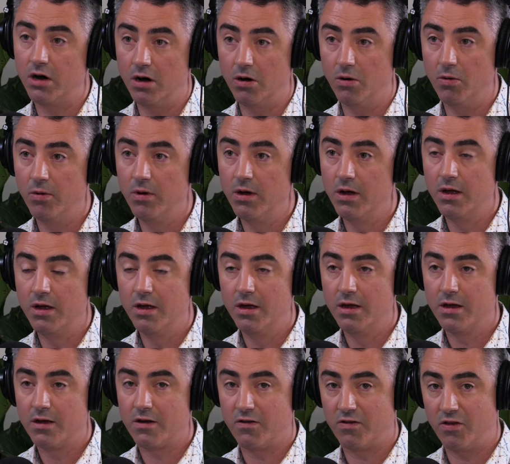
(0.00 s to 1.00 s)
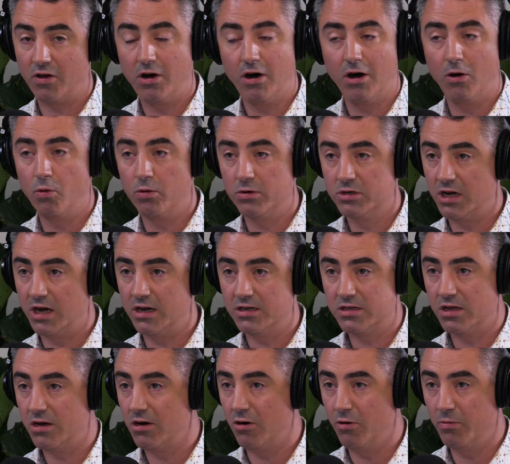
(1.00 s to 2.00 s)
whole because the whole will
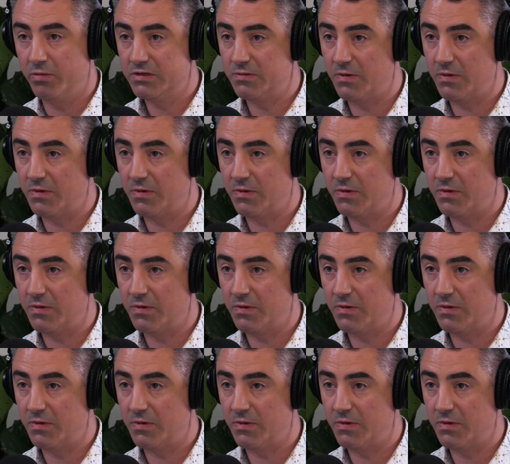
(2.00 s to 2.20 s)
change the whole